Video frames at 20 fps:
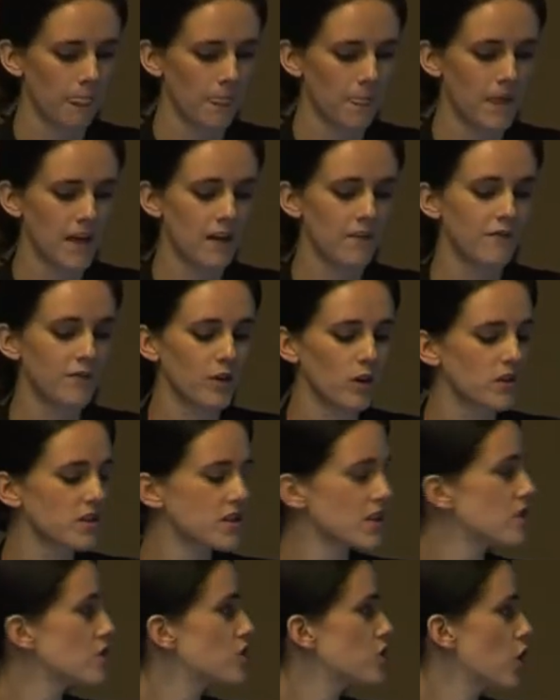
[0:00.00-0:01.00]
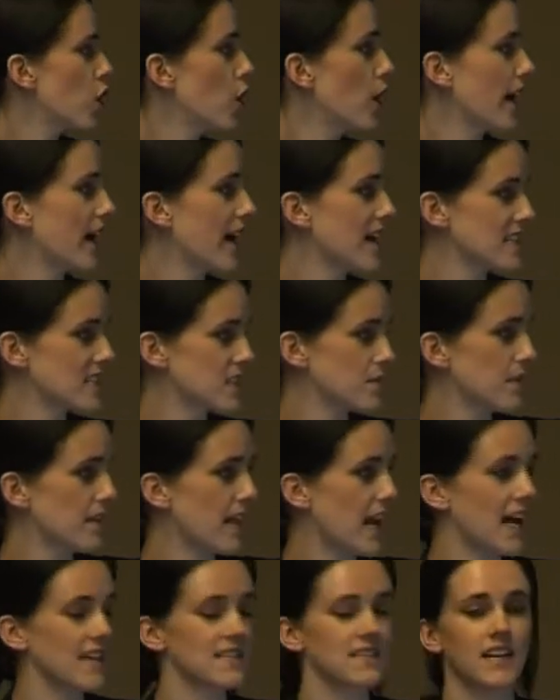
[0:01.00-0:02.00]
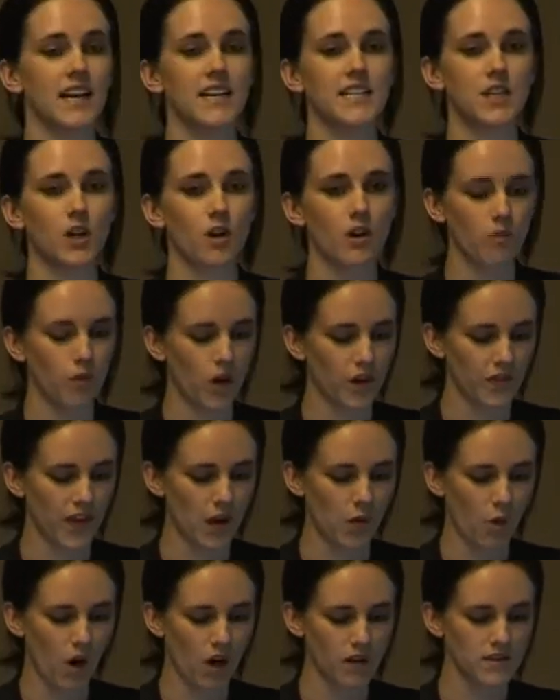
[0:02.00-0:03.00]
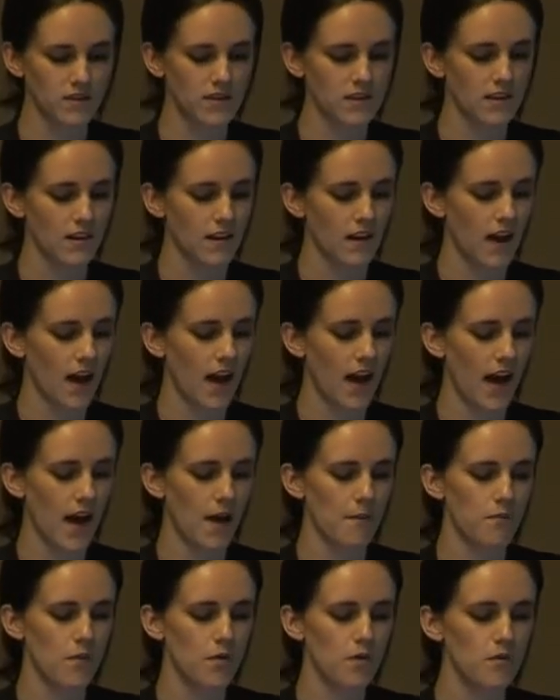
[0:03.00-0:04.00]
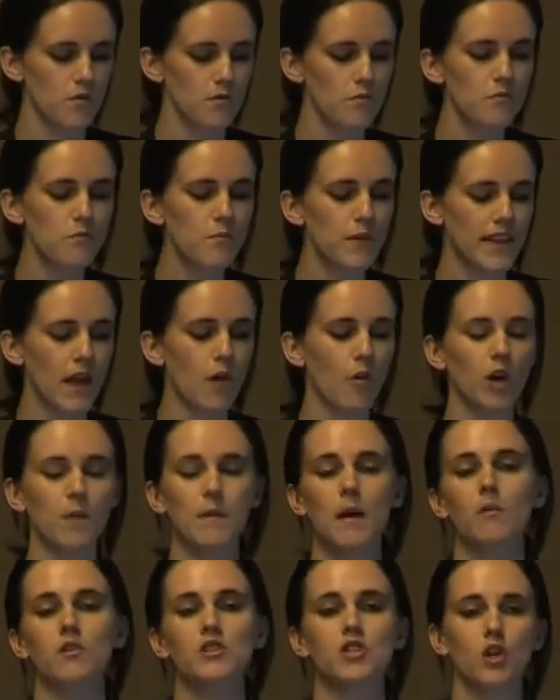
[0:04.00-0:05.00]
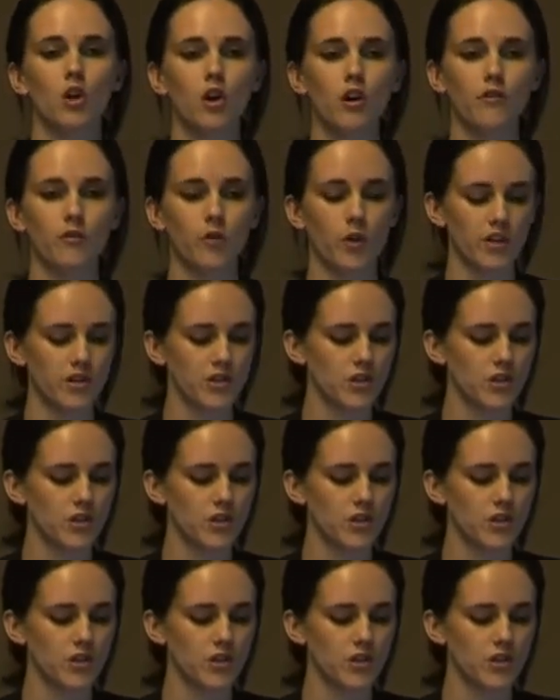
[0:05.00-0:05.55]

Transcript: Then filters, so a customer that has an idea of what they want, but they want to be able to look for it.